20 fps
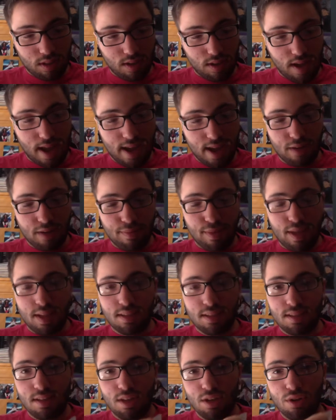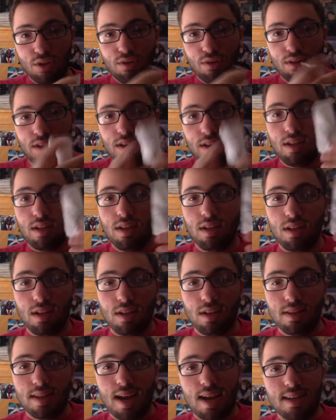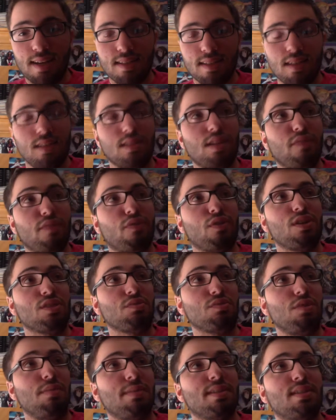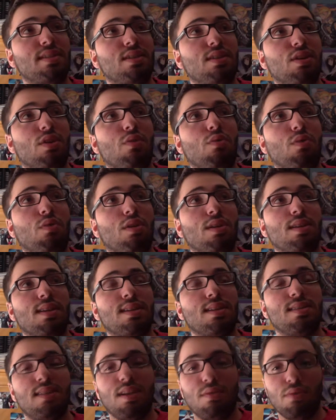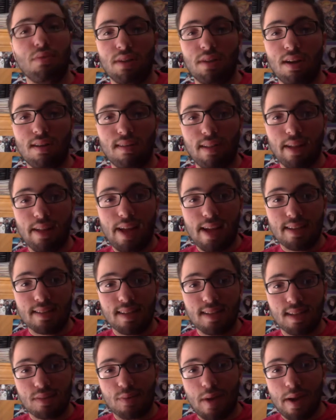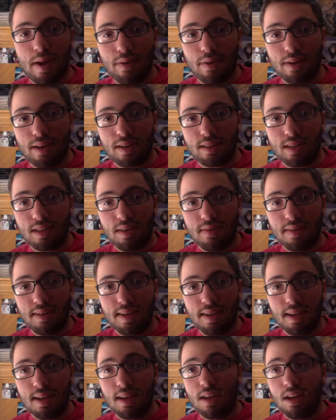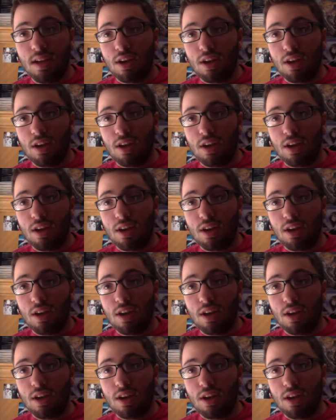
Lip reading: Anchorman 2. Not as good as the first one, but still a worthy sequel nonetheless. That's why I own it on DVD.